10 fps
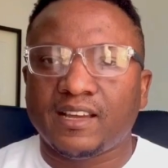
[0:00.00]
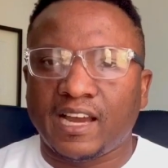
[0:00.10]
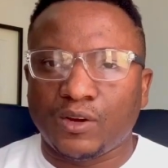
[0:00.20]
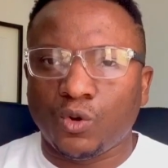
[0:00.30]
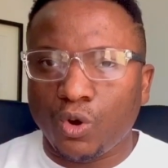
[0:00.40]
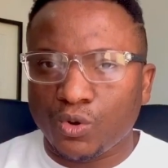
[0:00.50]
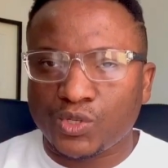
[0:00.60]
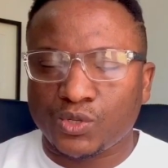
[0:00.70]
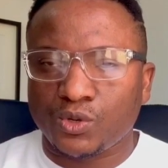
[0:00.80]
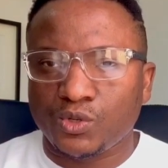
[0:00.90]
And
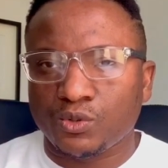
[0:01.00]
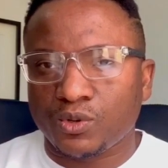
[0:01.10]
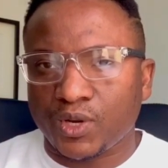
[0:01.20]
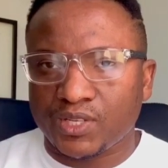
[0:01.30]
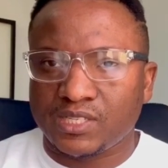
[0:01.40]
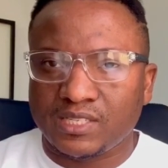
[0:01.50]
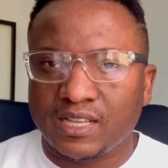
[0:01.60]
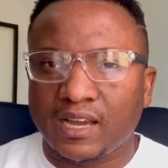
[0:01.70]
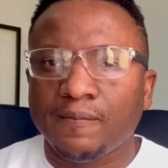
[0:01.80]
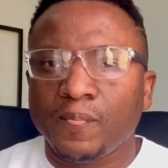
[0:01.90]
also you
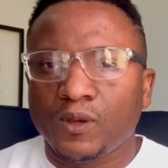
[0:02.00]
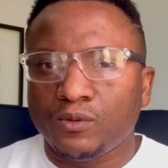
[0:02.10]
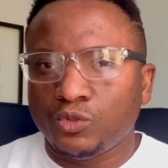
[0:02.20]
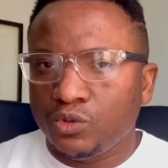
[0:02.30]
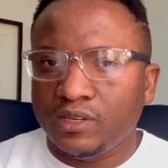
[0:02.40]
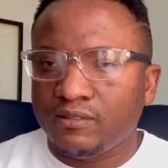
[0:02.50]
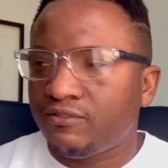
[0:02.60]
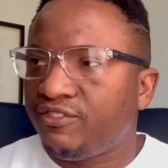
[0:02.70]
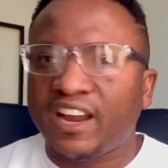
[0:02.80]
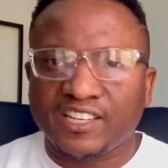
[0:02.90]
consider doing
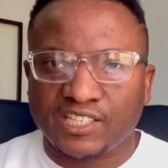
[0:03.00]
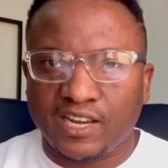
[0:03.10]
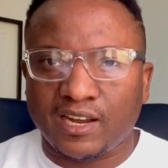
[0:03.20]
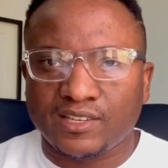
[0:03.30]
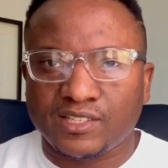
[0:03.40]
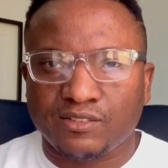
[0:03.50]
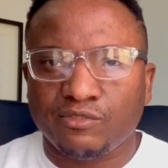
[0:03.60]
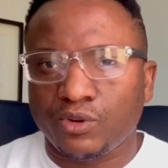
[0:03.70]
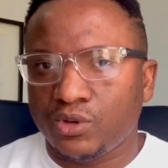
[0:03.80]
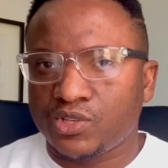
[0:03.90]
flashcards
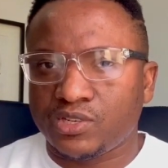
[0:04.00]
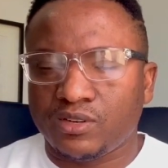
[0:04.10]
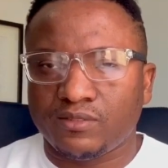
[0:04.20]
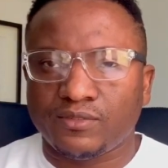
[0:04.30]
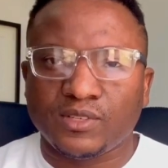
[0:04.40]
for yourself.